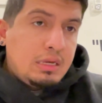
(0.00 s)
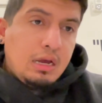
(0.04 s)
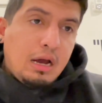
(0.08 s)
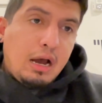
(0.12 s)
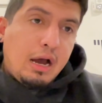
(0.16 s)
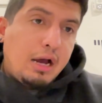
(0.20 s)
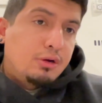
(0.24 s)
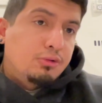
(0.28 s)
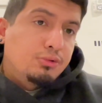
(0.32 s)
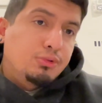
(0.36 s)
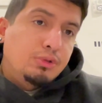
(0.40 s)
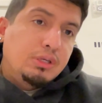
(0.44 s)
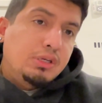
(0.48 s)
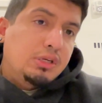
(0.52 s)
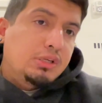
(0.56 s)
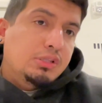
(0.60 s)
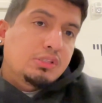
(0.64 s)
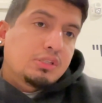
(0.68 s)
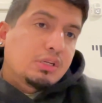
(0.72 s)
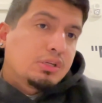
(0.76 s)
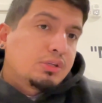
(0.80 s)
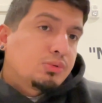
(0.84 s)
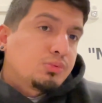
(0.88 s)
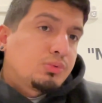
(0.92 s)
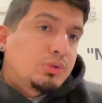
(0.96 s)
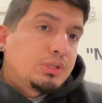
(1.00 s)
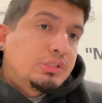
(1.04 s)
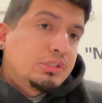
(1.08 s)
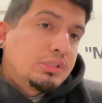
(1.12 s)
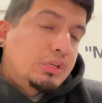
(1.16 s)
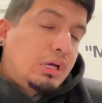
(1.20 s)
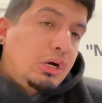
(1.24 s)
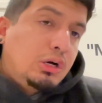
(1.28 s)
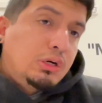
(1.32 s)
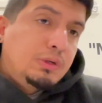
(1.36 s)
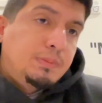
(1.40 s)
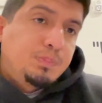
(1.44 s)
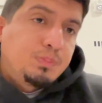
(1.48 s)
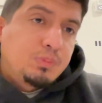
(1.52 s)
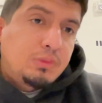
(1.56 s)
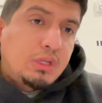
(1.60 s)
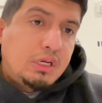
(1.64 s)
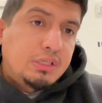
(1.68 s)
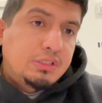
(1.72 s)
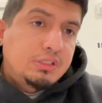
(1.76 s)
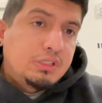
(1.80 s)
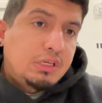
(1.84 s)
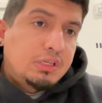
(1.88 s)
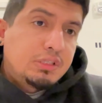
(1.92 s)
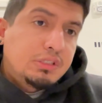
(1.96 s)
I don't think it's going to resell.
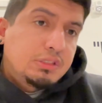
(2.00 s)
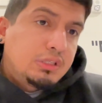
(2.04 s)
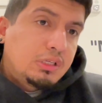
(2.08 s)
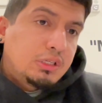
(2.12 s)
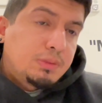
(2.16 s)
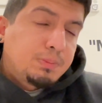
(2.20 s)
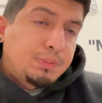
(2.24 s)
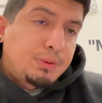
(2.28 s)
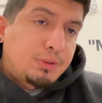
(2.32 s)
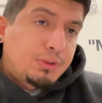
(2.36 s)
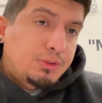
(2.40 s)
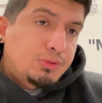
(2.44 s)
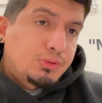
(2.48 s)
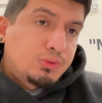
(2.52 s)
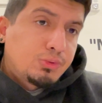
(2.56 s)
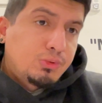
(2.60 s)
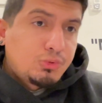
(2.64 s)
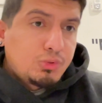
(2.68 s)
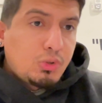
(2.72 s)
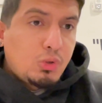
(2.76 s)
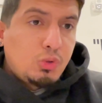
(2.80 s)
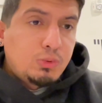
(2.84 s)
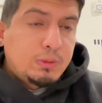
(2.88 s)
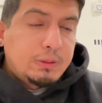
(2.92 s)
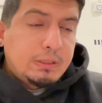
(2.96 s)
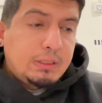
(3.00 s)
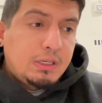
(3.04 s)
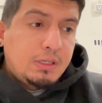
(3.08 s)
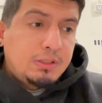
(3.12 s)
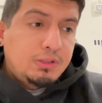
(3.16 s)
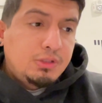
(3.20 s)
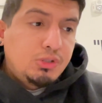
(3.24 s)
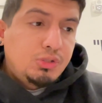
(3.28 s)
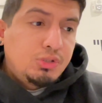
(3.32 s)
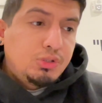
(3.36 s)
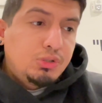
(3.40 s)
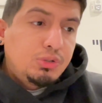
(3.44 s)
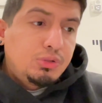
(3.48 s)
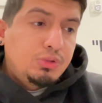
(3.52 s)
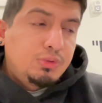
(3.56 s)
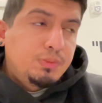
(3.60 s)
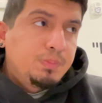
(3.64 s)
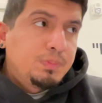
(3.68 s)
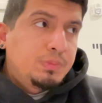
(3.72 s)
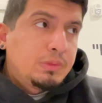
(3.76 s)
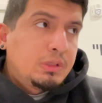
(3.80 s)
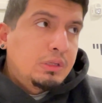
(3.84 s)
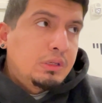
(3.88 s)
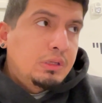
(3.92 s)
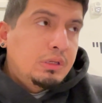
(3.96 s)
I'd say stick personals only on this shoe.
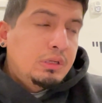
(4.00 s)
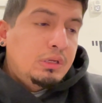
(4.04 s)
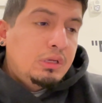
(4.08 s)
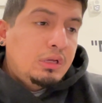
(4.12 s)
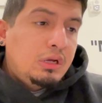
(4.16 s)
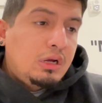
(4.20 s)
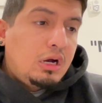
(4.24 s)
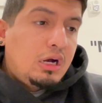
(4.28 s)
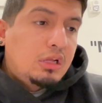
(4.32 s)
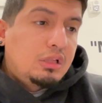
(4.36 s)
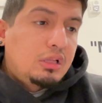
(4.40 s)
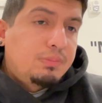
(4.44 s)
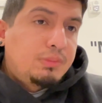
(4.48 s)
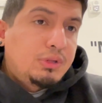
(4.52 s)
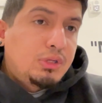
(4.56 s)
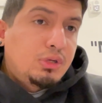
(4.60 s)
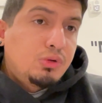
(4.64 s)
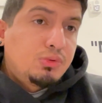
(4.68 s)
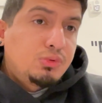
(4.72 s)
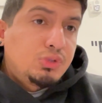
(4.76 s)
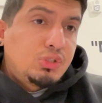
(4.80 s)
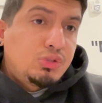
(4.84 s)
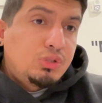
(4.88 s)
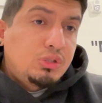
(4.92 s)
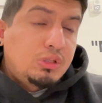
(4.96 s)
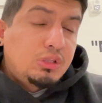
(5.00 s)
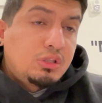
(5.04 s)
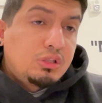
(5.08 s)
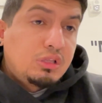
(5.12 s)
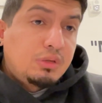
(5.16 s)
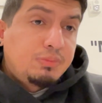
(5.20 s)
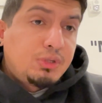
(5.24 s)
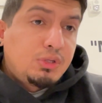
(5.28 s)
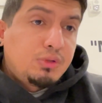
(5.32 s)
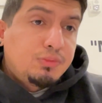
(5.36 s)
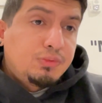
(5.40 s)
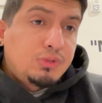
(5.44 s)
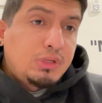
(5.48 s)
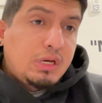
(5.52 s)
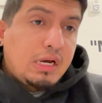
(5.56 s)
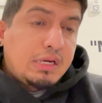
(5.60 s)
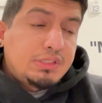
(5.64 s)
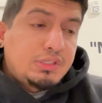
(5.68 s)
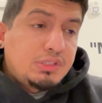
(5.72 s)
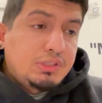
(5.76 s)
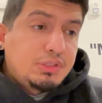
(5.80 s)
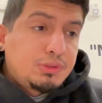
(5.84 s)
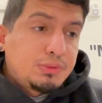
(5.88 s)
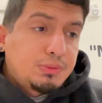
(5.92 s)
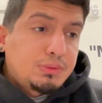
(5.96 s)
Let me know if you
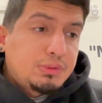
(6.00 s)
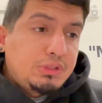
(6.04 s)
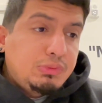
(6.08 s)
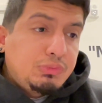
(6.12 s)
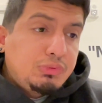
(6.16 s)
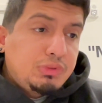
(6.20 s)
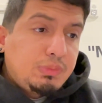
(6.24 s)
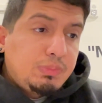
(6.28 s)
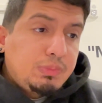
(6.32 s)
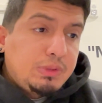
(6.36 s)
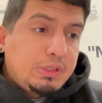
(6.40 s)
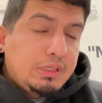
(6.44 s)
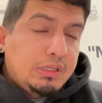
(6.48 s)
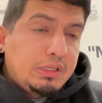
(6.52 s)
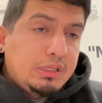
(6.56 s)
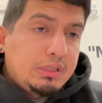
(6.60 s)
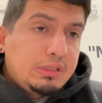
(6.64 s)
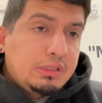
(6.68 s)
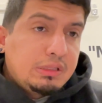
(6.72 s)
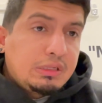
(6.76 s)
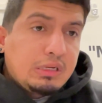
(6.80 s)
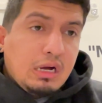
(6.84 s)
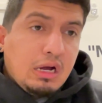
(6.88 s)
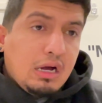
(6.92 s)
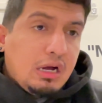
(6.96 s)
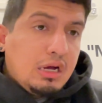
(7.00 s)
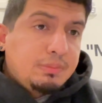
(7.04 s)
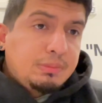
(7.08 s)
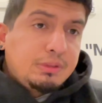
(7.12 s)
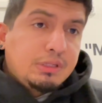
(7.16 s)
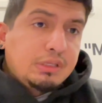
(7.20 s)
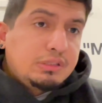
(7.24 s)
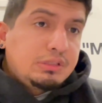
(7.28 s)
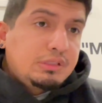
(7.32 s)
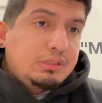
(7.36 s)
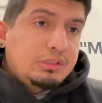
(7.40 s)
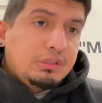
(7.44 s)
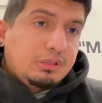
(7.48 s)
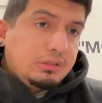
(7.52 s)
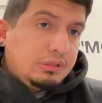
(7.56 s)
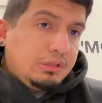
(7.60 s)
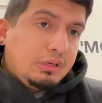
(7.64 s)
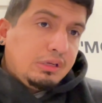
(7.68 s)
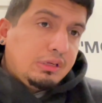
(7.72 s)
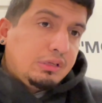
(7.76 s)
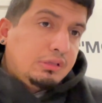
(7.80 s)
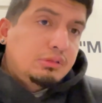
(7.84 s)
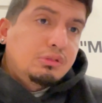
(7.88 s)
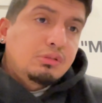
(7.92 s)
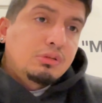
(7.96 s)
guys agree with me in the comments,
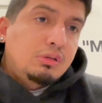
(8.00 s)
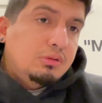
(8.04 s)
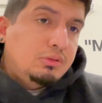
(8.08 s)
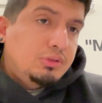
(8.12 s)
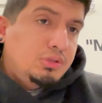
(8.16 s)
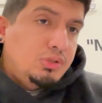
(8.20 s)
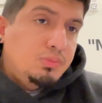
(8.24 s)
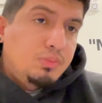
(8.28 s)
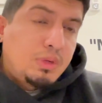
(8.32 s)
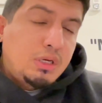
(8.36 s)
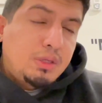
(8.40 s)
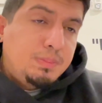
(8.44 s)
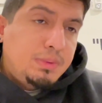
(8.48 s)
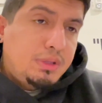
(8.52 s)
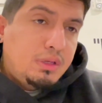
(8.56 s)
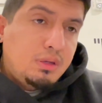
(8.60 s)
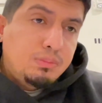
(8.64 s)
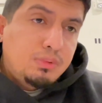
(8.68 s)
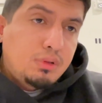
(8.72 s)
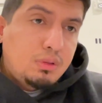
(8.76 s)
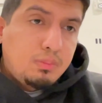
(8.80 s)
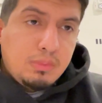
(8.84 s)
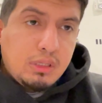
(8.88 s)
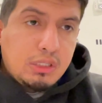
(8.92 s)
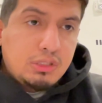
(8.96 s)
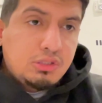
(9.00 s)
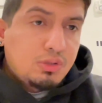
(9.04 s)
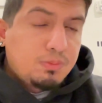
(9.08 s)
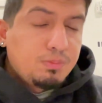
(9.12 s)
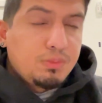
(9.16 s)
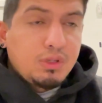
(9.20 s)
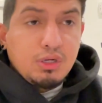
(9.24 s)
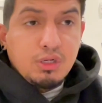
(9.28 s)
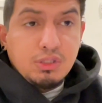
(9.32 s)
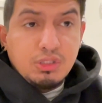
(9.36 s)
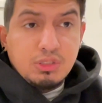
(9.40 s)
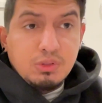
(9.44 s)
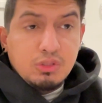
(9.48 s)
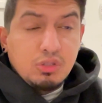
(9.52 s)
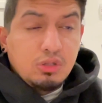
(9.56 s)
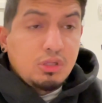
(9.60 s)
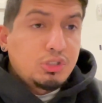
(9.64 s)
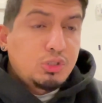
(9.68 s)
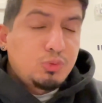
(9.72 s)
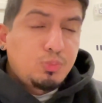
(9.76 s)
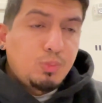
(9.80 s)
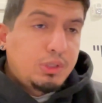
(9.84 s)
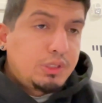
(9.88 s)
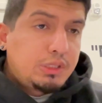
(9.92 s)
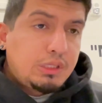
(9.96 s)
and you might be able to make so
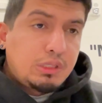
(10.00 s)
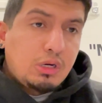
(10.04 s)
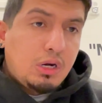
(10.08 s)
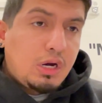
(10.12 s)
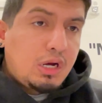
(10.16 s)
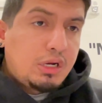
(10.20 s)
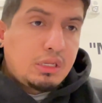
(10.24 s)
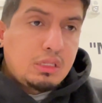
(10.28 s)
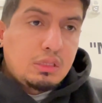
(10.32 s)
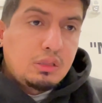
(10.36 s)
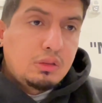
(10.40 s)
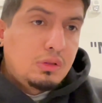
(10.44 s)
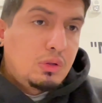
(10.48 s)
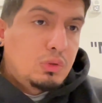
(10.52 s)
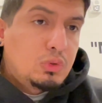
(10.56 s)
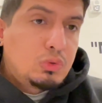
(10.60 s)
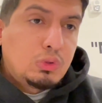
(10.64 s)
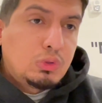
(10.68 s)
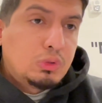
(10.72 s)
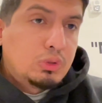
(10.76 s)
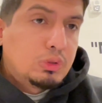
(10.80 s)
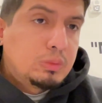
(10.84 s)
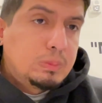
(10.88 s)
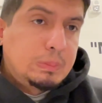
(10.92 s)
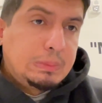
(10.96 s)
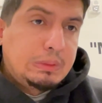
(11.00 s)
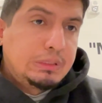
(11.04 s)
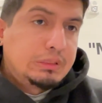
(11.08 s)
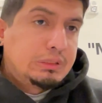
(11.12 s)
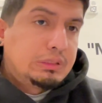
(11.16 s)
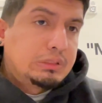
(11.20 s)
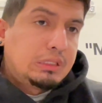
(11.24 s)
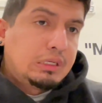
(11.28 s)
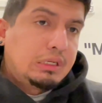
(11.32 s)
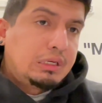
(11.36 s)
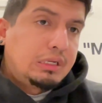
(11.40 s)
much money on it local, but